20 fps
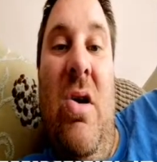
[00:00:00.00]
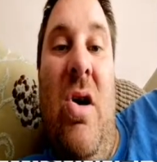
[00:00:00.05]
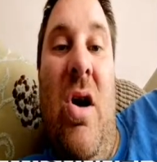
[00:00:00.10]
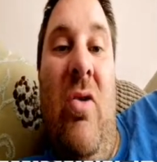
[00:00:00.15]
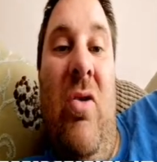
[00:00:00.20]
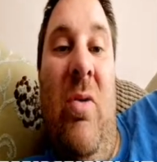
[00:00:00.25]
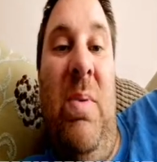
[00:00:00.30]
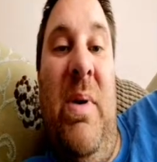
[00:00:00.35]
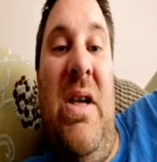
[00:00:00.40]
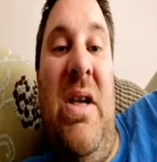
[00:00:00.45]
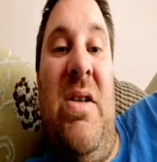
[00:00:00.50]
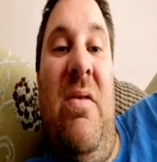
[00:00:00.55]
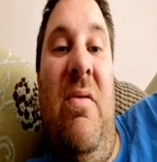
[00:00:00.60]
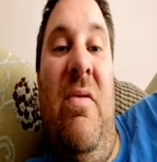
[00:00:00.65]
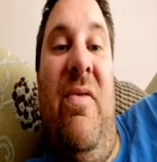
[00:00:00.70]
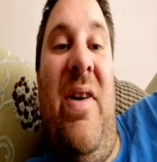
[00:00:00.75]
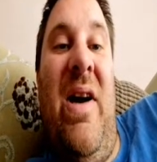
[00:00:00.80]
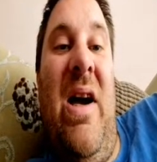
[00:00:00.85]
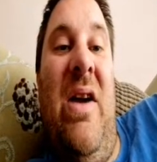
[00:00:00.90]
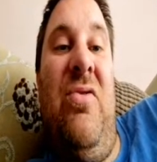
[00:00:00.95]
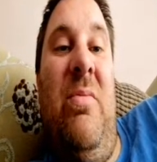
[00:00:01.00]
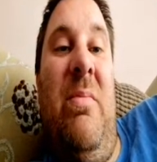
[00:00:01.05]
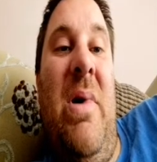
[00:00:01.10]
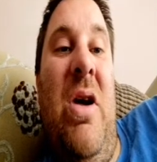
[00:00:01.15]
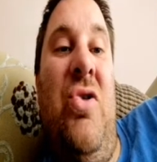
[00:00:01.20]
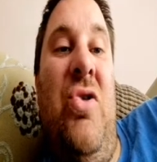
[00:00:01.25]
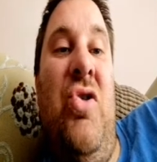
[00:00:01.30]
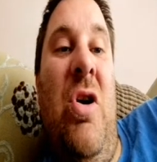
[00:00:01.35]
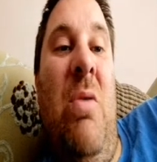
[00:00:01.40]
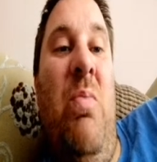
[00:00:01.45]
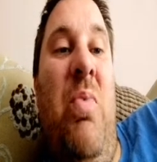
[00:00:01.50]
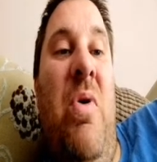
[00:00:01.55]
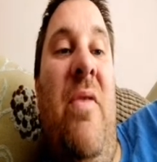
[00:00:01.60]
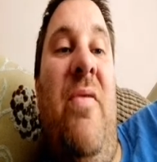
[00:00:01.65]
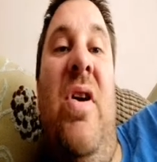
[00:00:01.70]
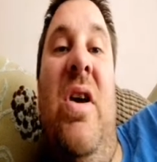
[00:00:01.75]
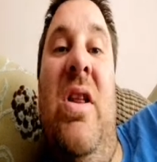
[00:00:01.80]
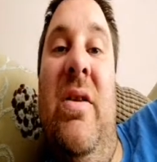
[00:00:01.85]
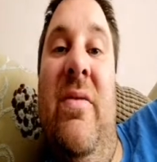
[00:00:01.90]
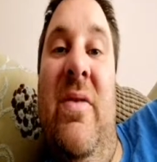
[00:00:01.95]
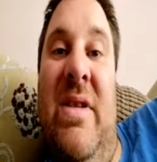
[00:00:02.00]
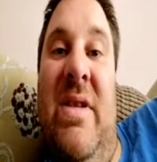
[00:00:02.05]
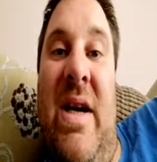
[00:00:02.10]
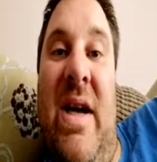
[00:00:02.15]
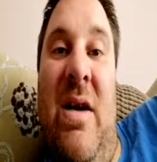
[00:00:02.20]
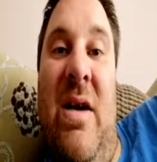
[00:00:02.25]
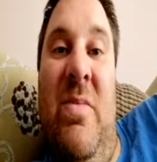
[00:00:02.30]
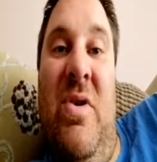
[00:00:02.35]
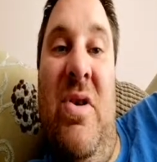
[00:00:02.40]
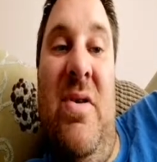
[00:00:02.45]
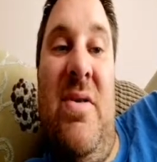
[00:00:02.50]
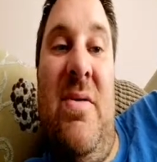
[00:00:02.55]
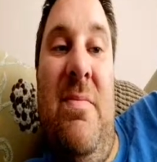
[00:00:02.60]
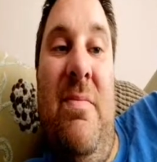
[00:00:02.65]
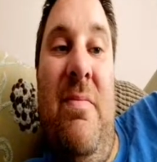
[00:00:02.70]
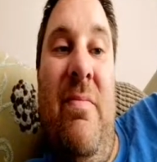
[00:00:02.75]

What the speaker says: or replacing fired from my job with early retirement.